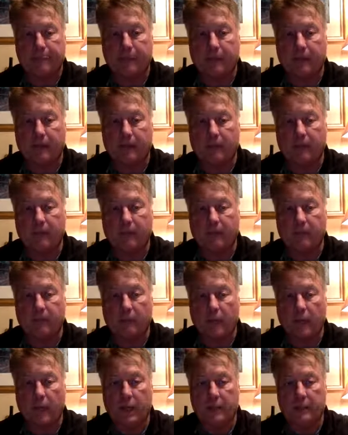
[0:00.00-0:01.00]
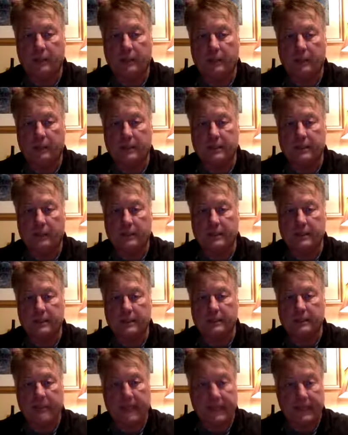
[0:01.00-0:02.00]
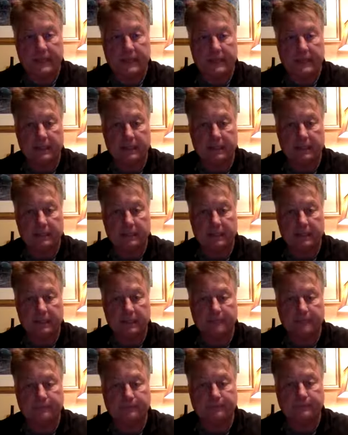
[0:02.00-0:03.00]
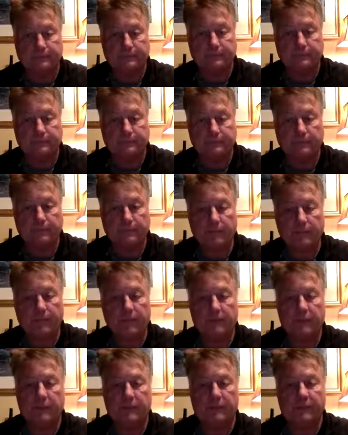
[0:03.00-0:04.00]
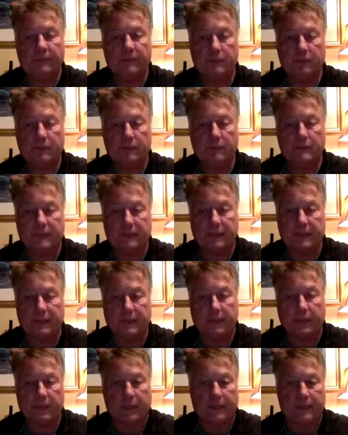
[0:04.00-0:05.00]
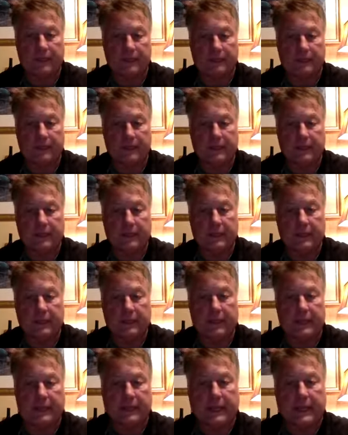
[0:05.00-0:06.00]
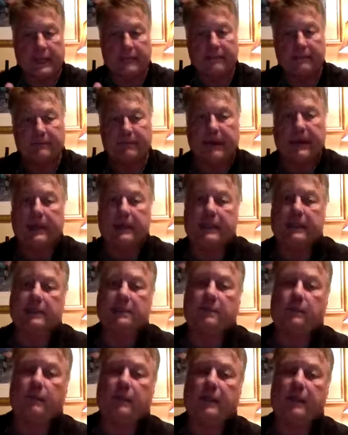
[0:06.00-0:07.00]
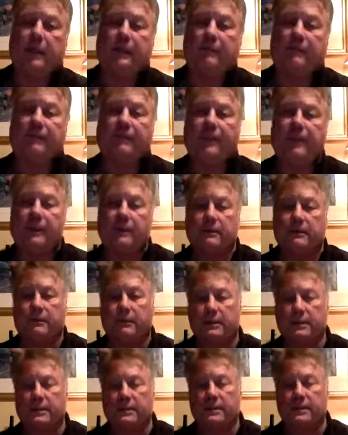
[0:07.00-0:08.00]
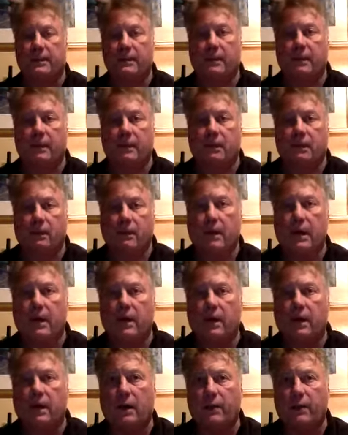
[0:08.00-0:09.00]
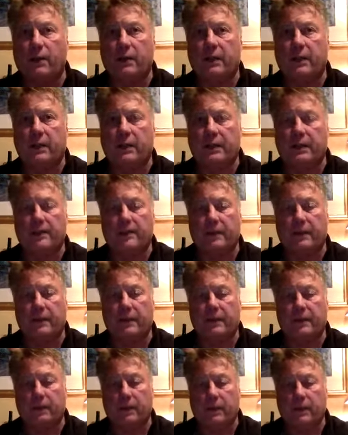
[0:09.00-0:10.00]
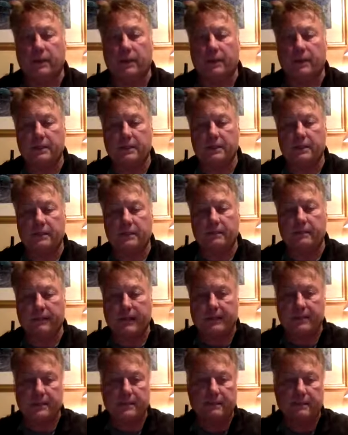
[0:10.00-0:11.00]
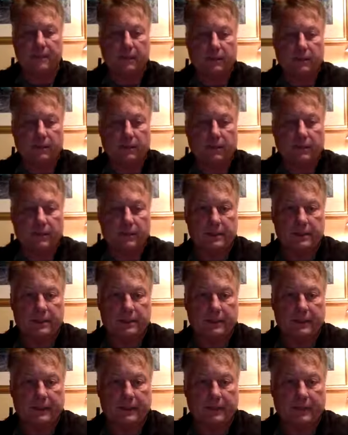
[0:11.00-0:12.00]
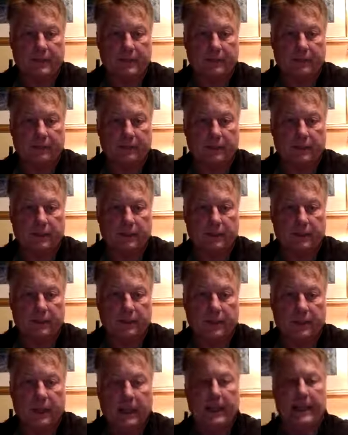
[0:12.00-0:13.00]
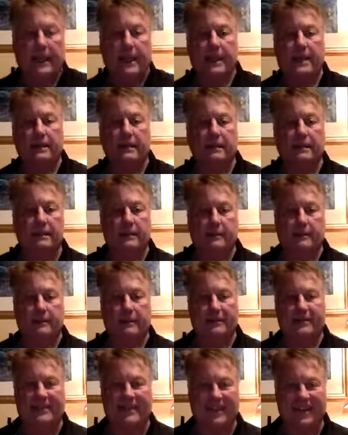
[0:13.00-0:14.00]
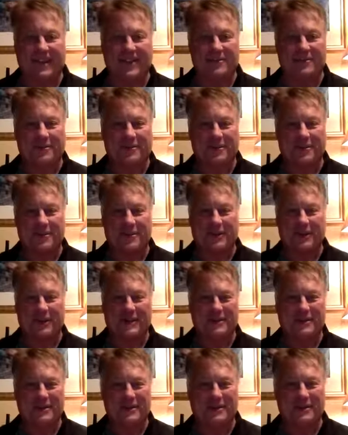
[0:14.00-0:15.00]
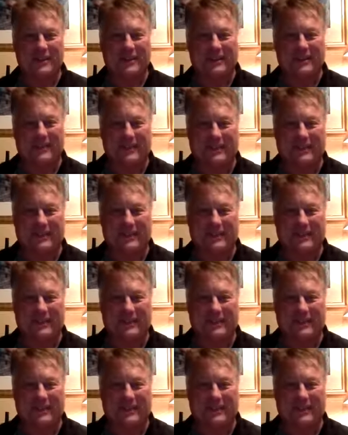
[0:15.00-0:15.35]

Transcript: of the wine in the U.S. is made in California, and only 4% of that wine is made in Napa Valley. So what he found was, wow, I really like American wines. The best American wines are made in California, and the best California wines are made